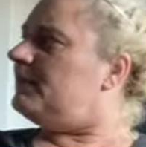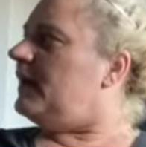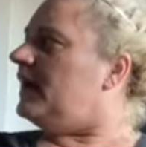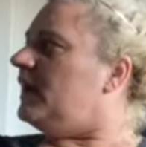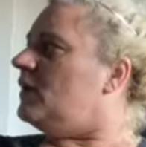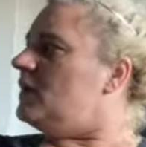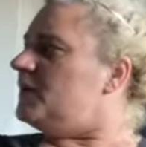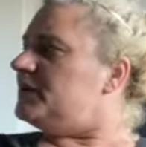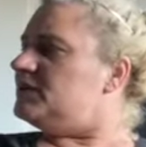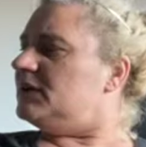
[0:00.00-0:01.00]
hanging on
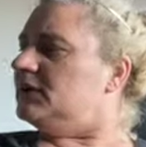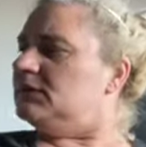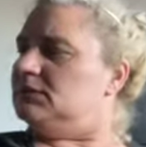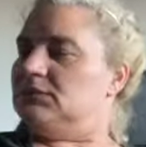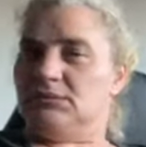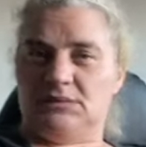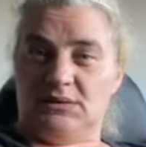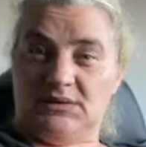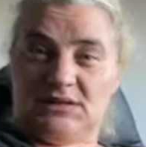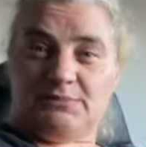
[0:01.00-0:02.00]
until
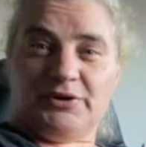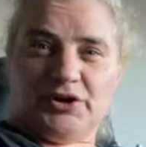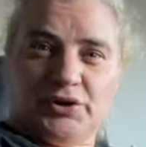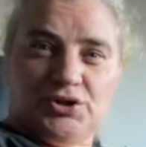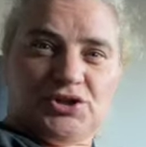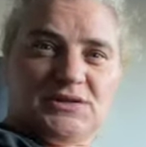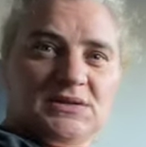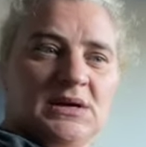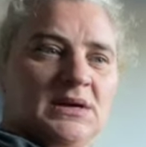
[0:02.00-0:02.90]
desperate urges